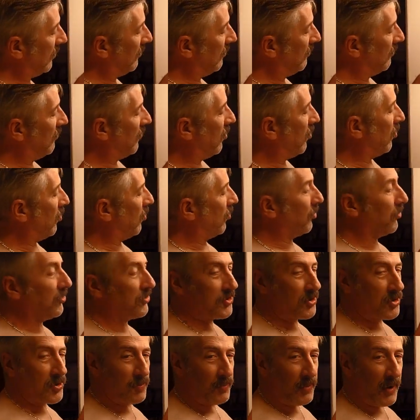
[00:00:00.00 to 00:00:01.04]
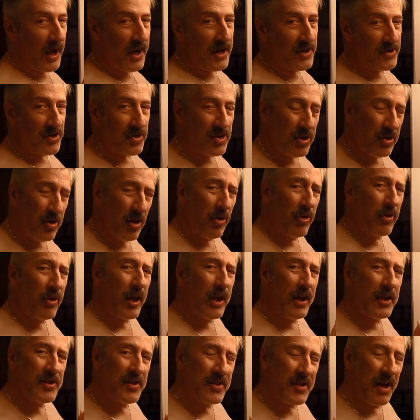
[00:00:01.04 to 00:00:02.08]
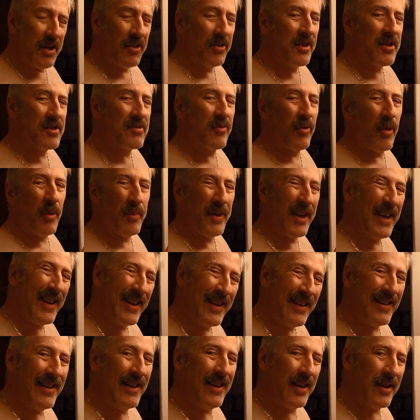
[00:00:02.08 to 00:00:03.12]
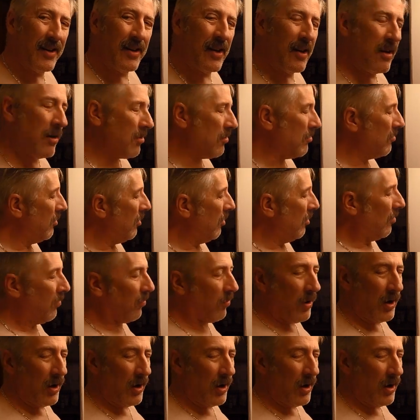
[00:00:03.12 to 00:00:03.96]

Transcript: some Old Spice. Do you know they send this from India now?